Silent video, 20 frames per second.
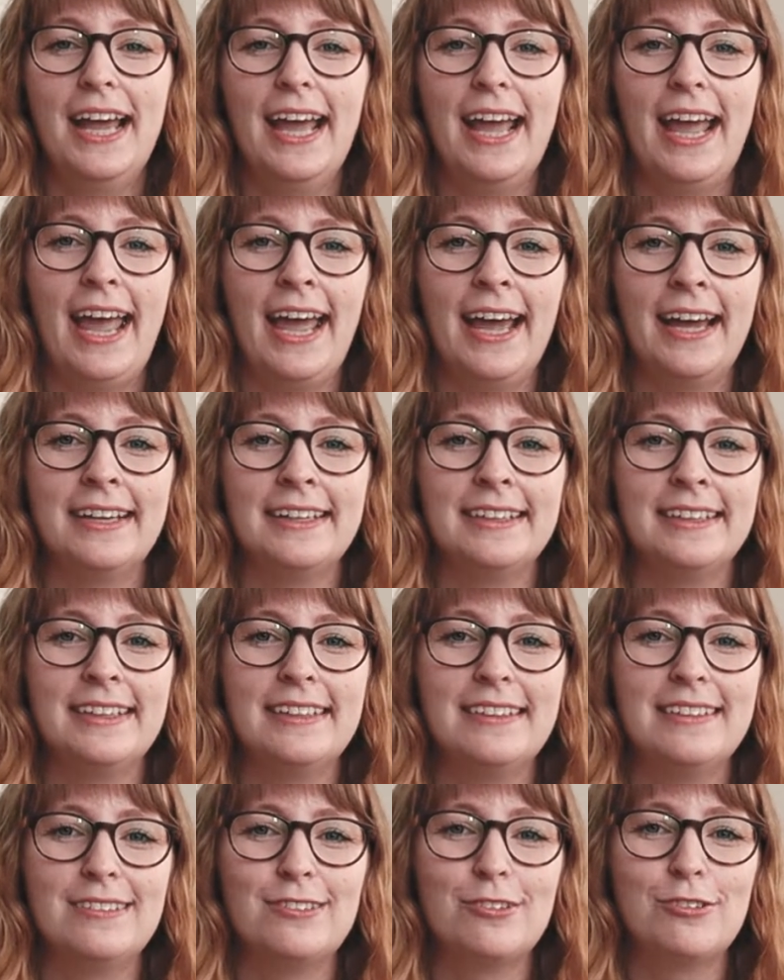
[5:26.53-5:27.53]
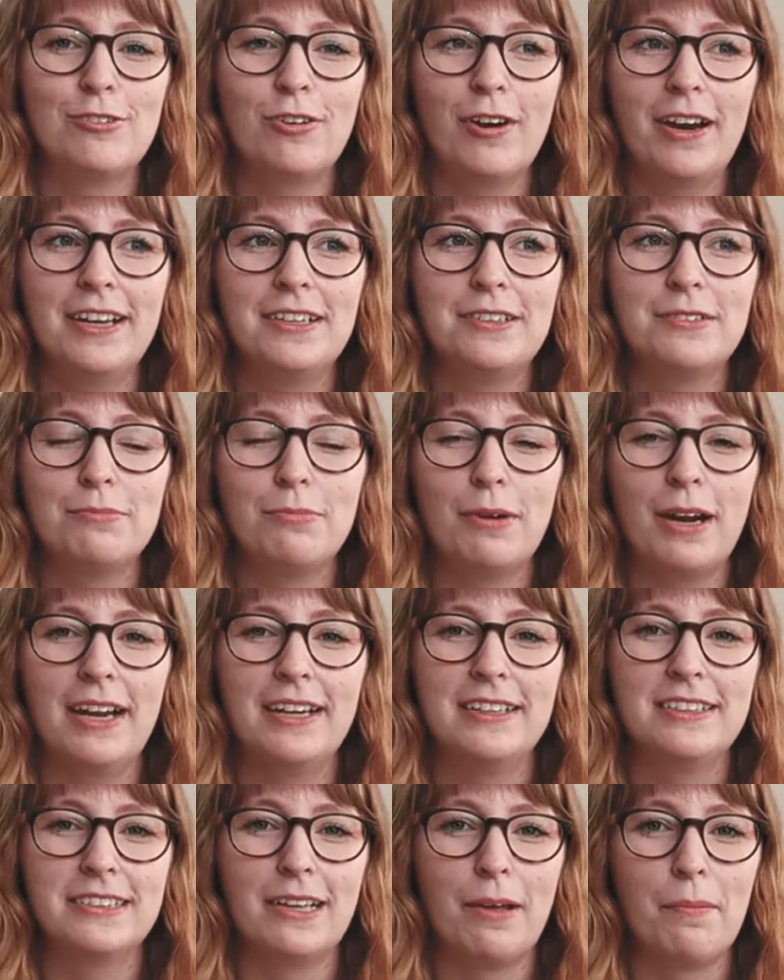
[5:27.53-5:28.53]
and to try to
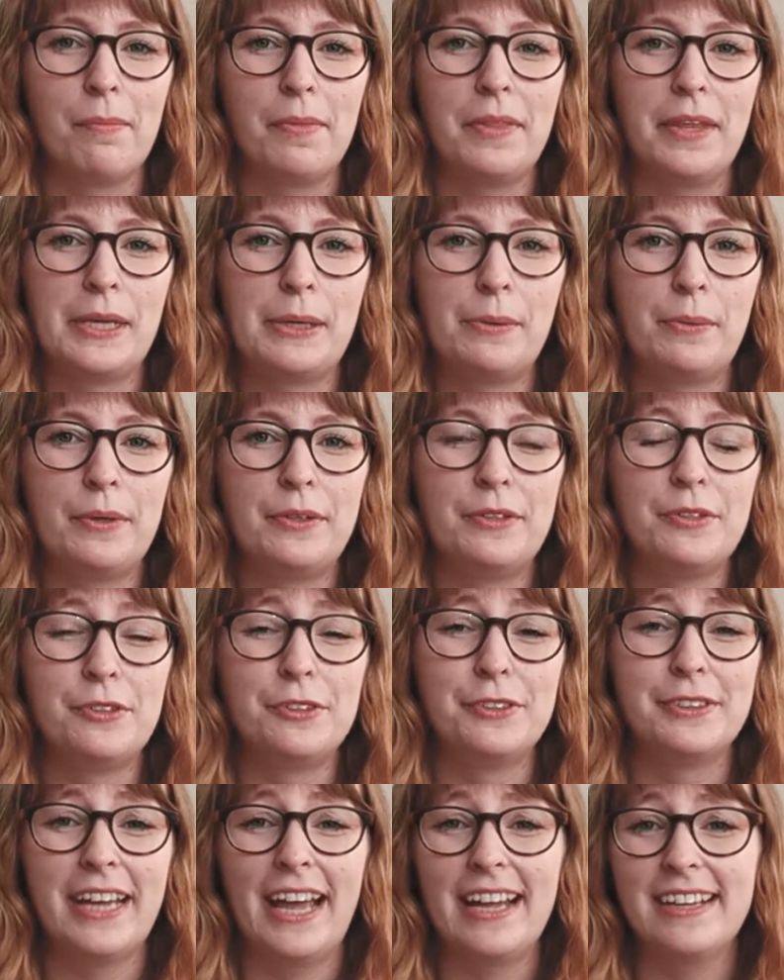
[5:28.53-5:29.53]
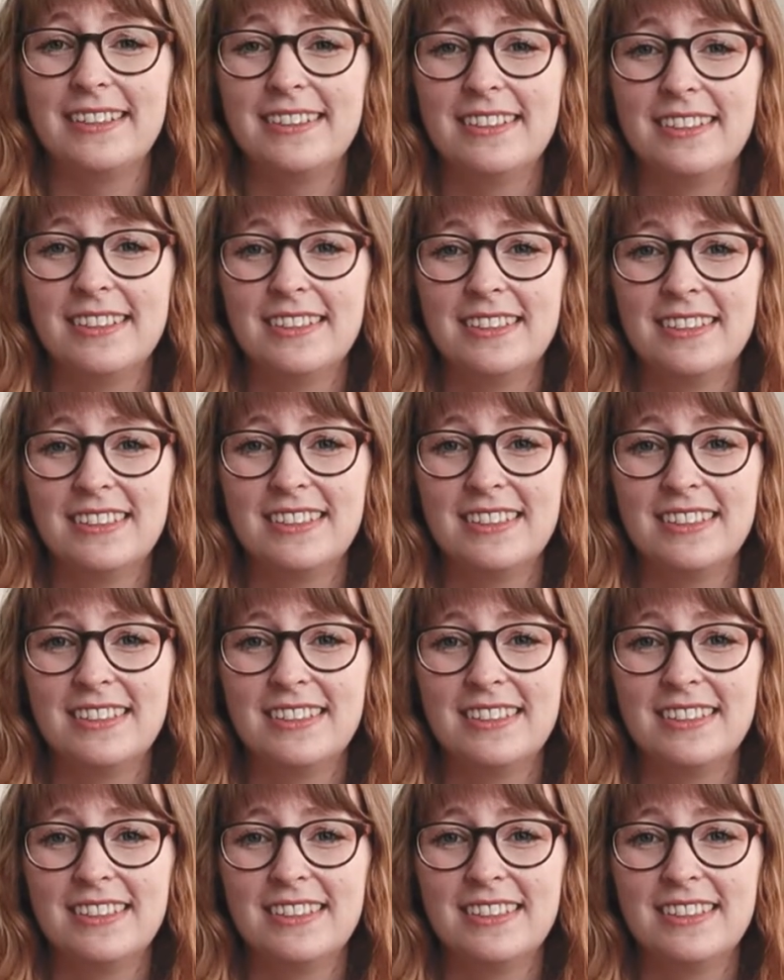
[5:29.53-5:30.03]
write something when you're that